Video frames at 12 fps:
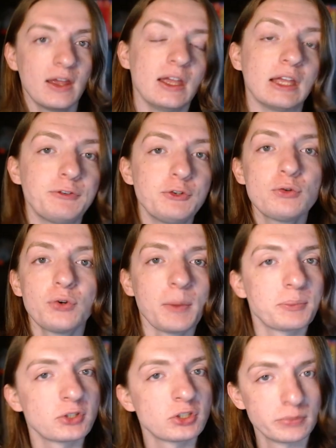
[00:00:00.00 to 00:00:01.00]
if you grew
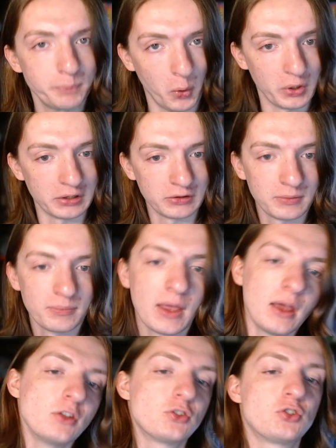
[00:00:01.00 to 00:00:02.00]
up spoiled,
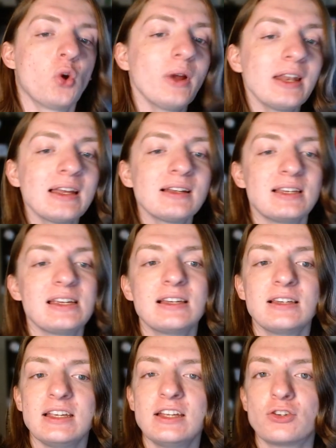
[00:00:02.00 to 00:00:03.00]
joining D
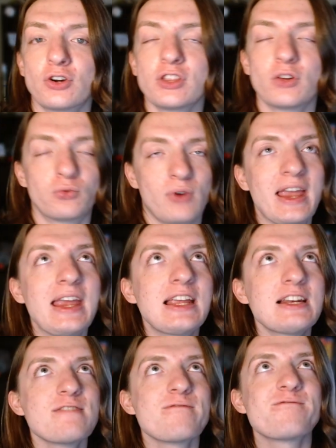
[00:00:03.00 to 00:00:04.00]
and D during the
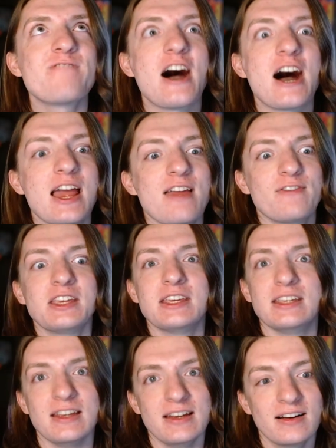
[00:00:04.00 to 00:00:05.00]
reign of five
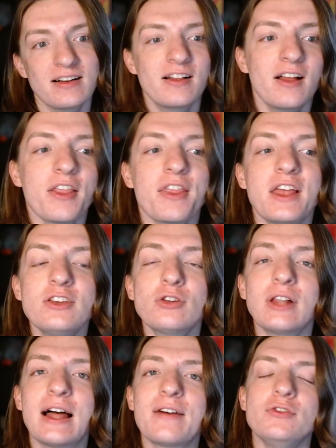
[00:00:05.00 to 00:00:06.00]
E, then you'll
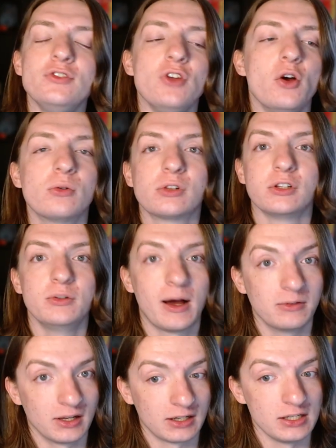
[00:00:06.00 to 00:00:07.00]
have no clue how
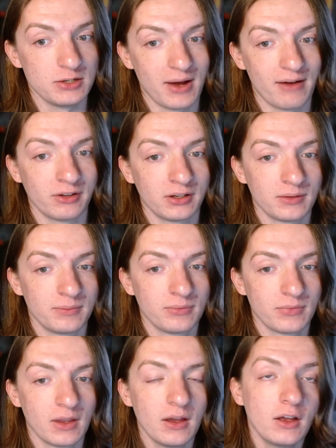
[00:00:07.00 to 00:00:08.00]
lucky you have it.
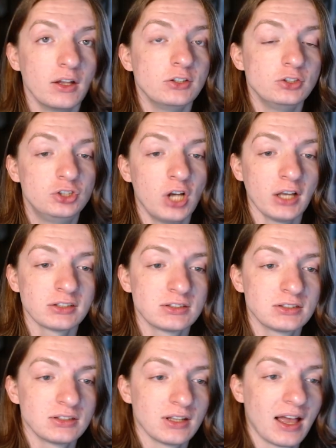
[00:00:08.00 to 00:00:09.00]

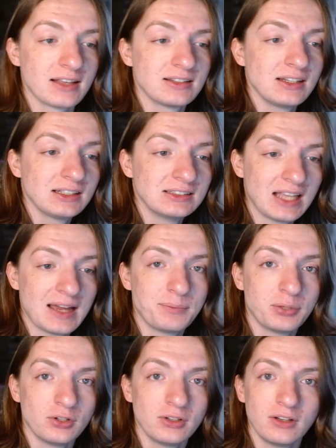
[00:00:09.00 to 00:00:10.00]
Just as an
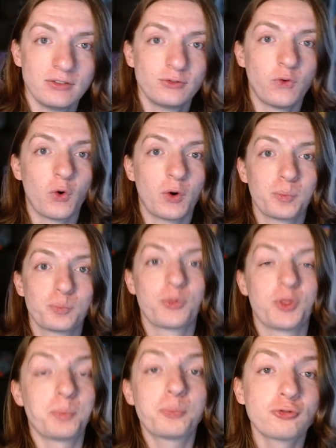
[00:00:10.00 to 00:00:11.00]
example for
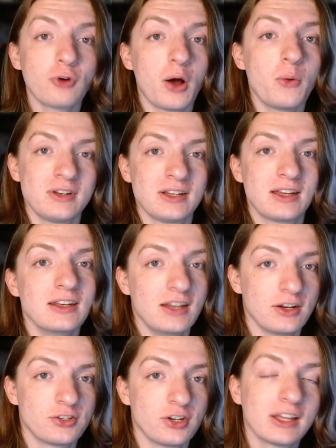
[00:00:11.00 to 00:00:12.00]
the prone
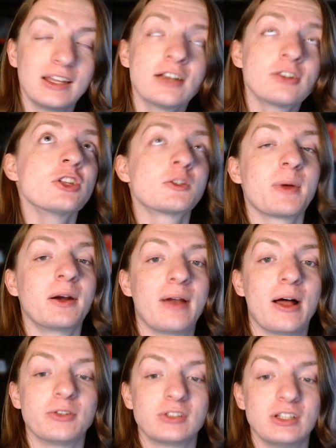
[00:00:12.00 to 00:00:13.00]
condition, the condition that's been
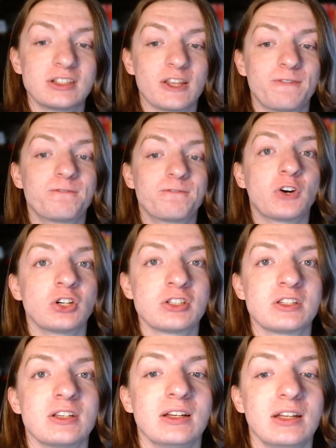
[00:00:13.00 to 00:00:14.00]
around since the
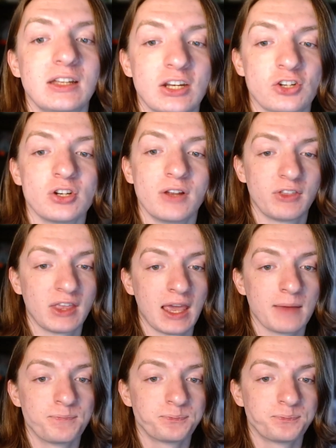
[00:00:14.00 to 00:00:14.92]
first edition of the game.